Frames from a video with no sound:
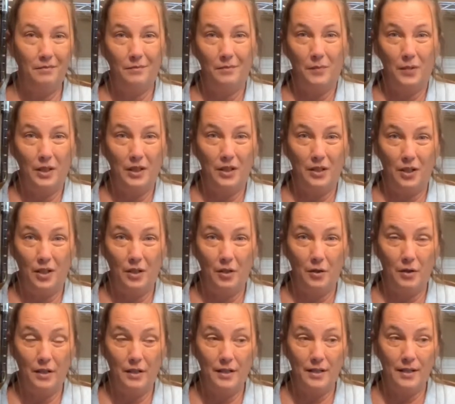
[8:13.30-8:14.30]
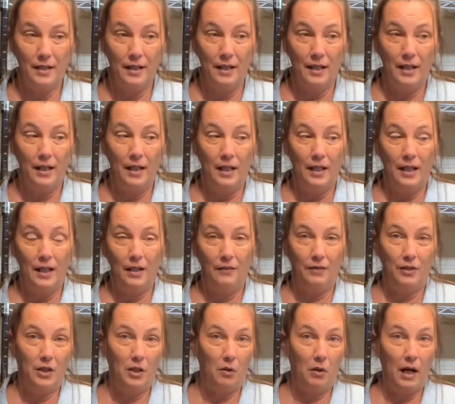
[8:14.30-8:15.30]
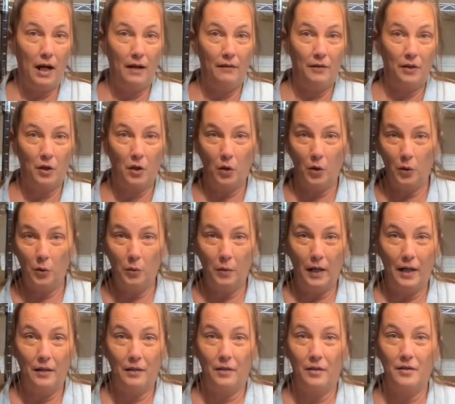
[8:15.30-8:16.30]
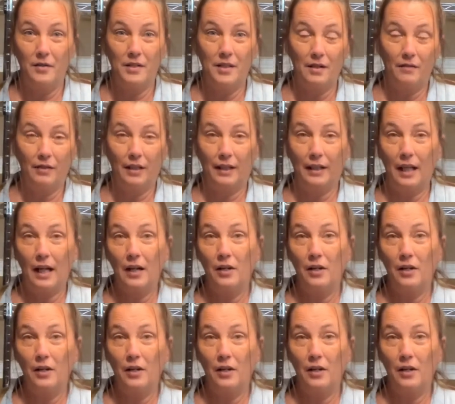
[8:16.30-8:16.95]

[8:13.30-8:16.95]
what you do is, if you don't have the cold weather and stuff like that,